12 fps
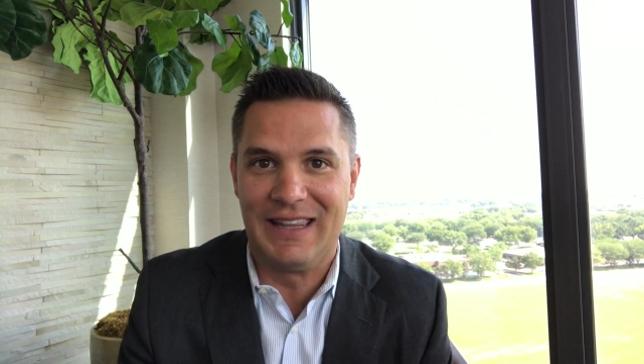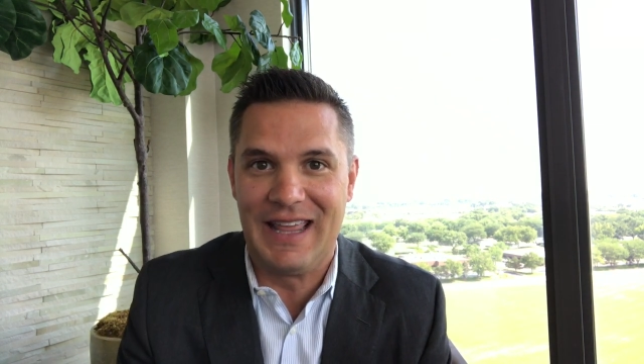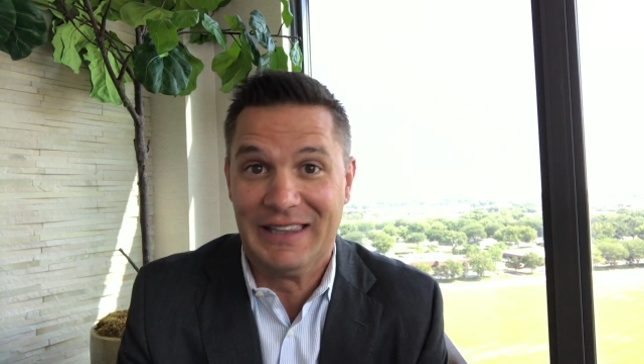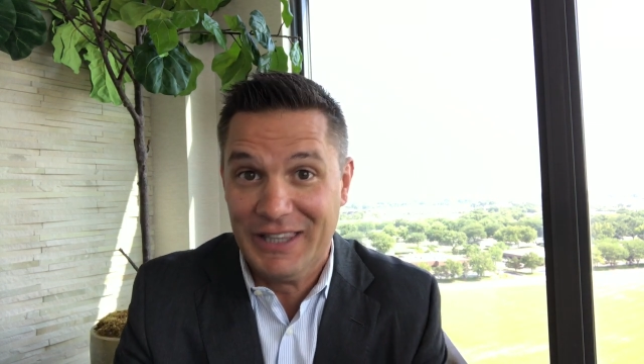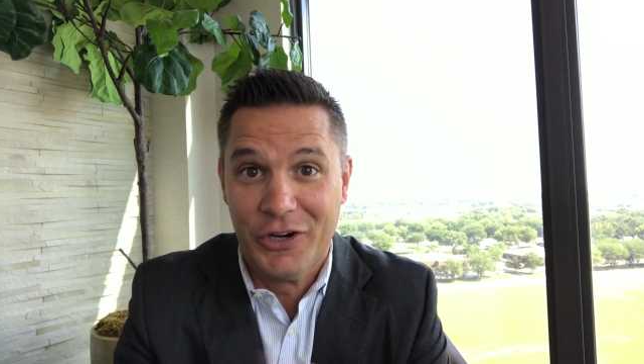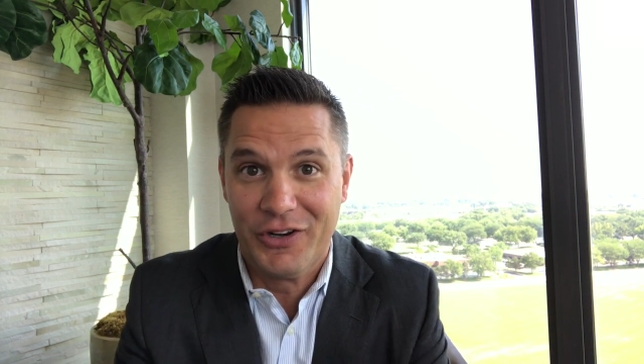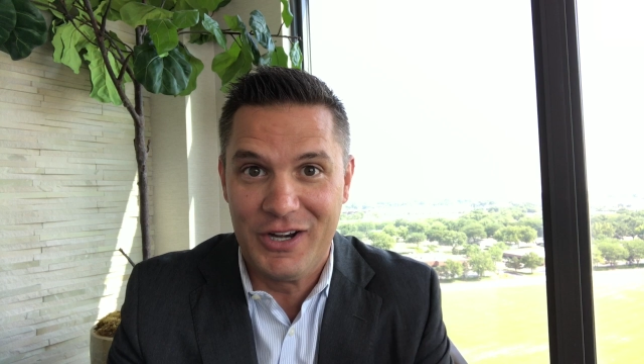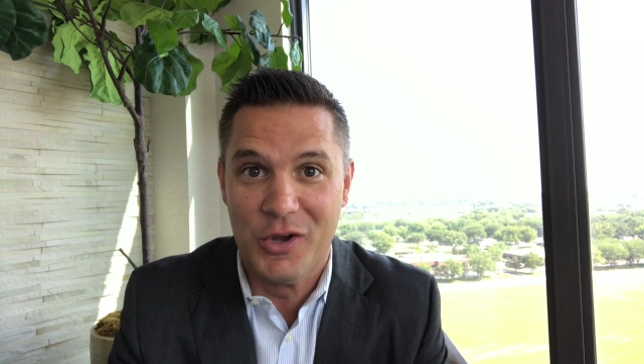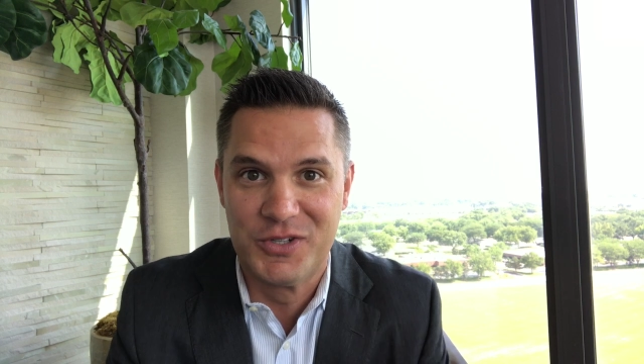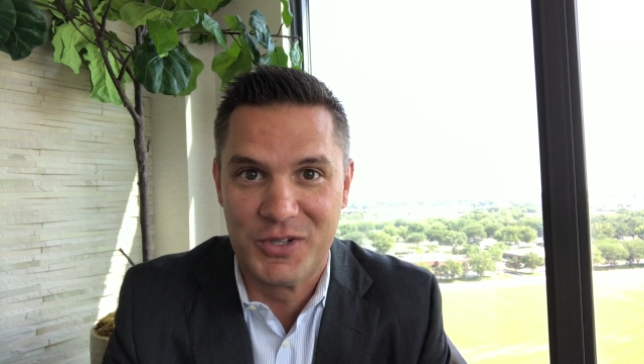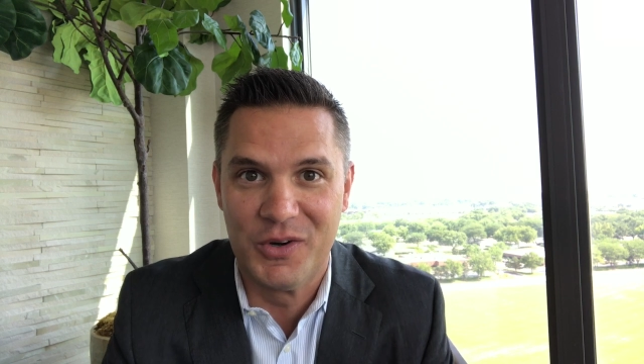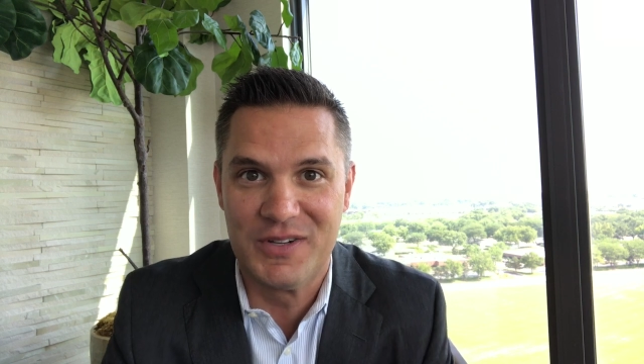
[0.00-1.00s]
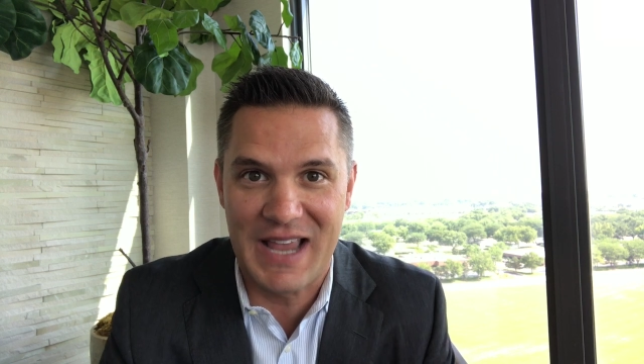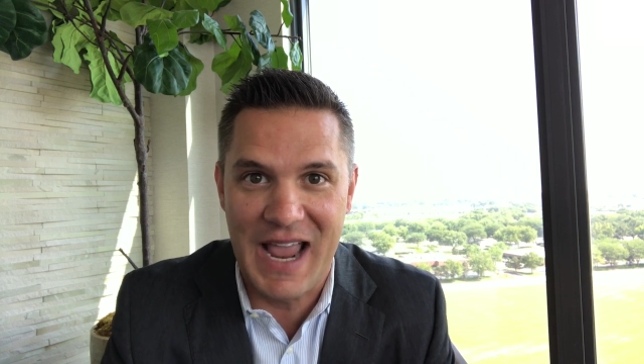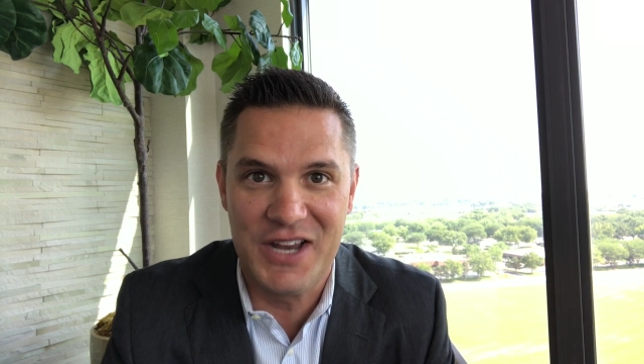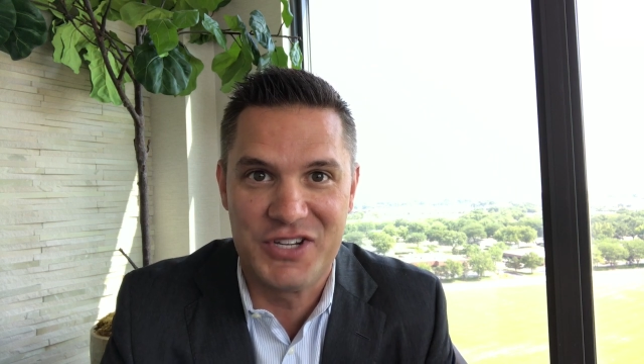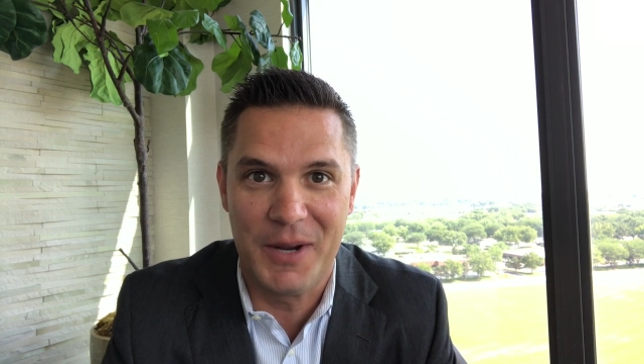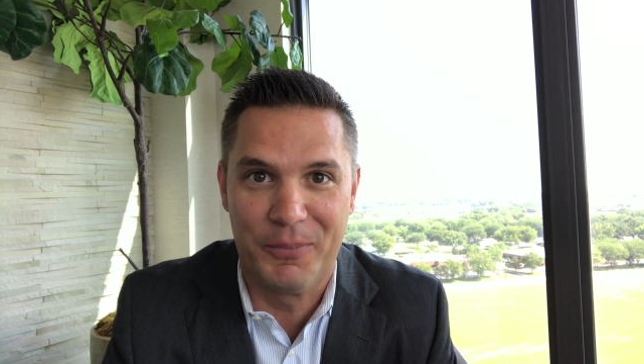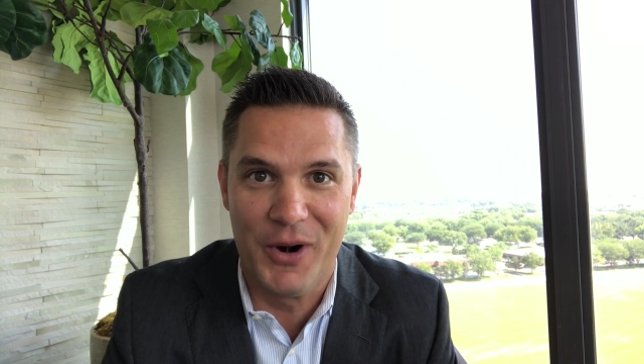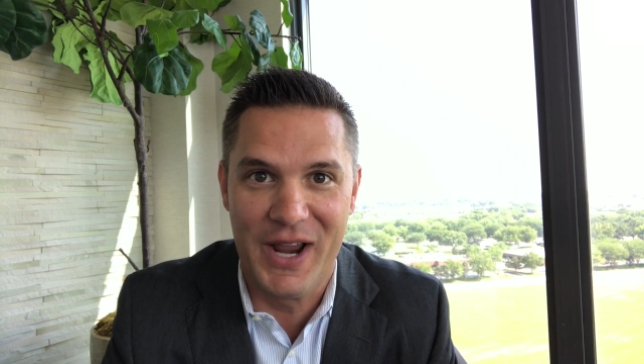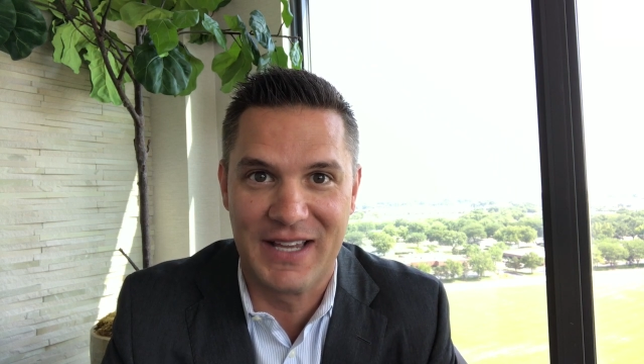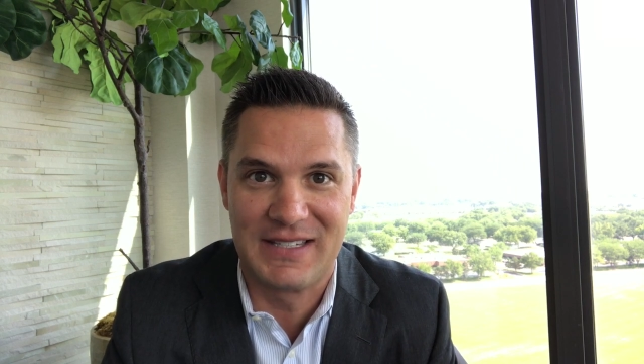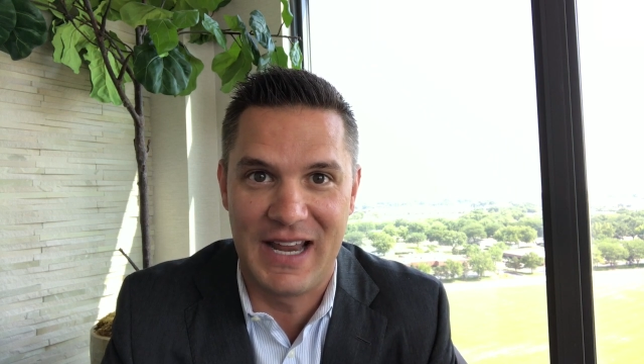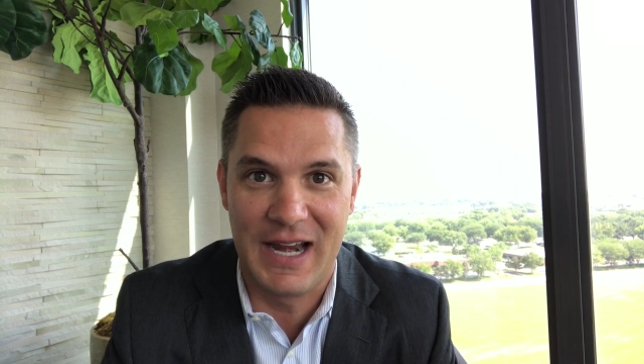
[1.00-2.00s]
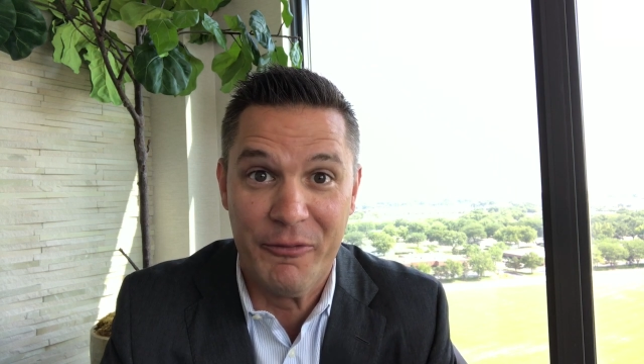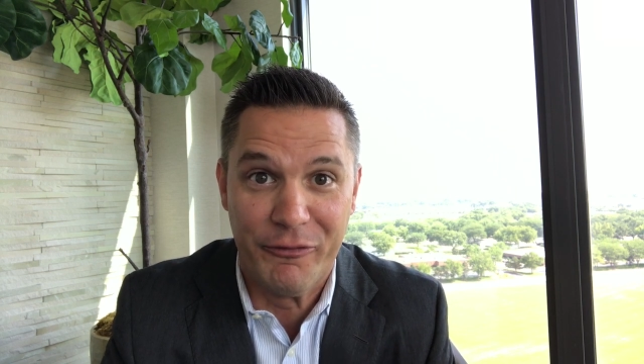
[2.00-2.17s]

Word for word: and then literally no sooner does a handshake break is that